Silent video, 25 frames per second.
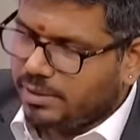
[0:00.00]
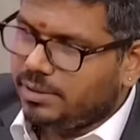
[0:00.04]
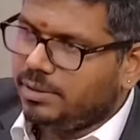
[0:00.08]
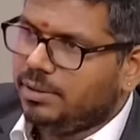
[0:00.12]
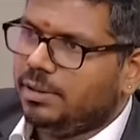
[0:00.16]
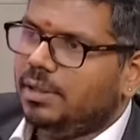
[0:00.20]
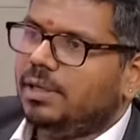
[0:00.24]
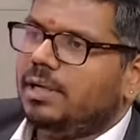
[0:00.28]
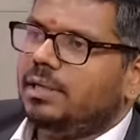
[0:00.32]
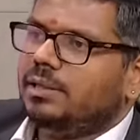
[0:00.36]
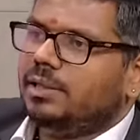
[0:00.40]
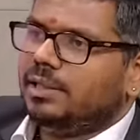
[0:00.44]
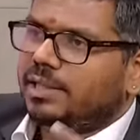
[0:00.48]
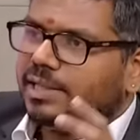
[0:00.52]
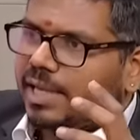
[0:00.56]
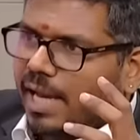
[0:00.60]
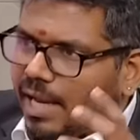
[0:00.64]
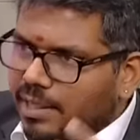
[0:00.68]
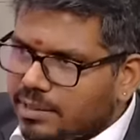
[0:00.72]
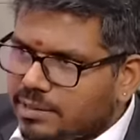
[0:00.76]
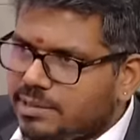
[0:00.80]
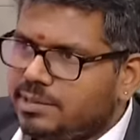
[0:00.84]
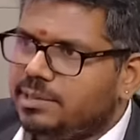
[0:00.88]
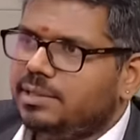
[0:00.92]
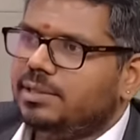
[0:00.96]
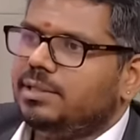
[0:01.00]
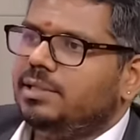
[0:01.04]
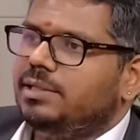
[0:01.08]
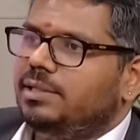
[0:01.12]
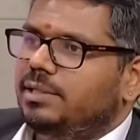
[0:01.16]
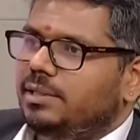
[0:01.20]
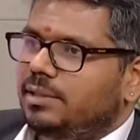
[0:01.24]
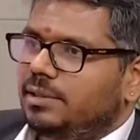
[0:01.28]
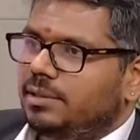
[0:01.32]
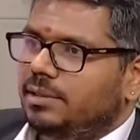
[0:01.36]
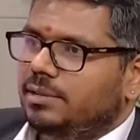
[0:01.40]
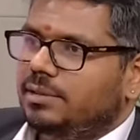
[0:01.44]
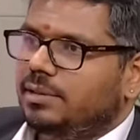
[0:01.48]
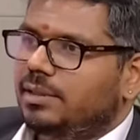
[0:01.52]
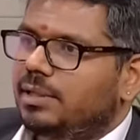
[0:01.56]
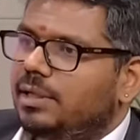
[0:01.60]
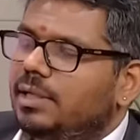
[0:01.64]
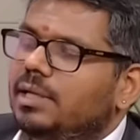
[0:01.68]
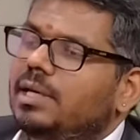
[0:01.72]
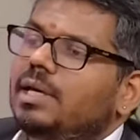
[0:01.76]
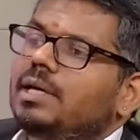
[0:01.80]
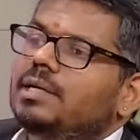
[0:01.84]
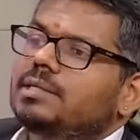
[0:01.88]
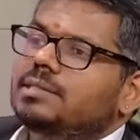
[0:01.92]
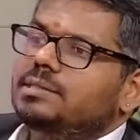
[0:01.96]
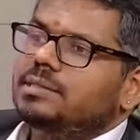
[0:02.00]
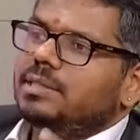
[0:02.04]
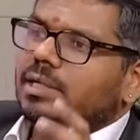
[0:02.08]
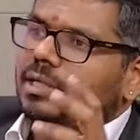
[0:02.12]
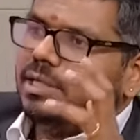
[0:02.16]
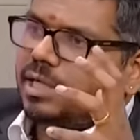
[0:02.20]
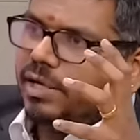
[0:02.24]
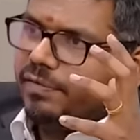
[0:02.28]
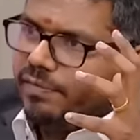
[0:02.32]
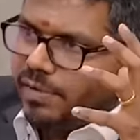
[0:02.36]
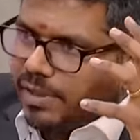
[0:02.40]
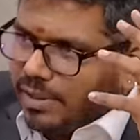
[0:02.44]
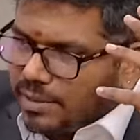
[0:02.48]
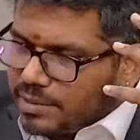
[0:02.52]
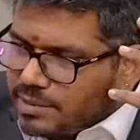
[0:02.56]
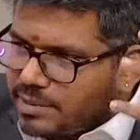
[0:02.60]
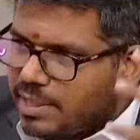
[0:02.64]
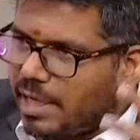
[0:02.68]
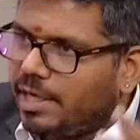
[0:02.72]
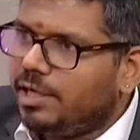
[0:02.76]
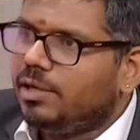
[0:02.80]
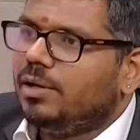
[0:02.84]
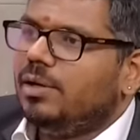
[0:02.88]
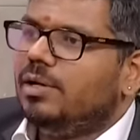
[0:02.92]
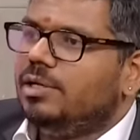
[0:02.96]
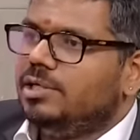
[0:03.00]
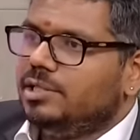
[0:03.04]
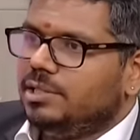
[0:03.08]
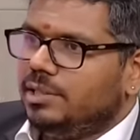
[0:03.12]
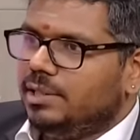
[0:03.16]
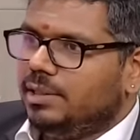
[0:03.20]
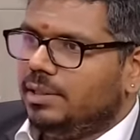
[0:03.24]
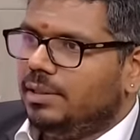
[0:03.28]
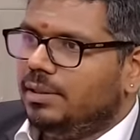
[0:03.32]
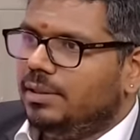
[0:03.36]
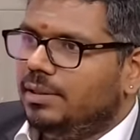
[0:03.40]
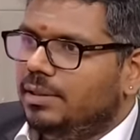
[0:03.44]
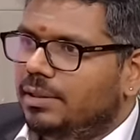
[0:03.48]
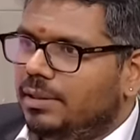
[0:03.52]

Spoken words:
here and the cancer here is the Dravidianist ideology.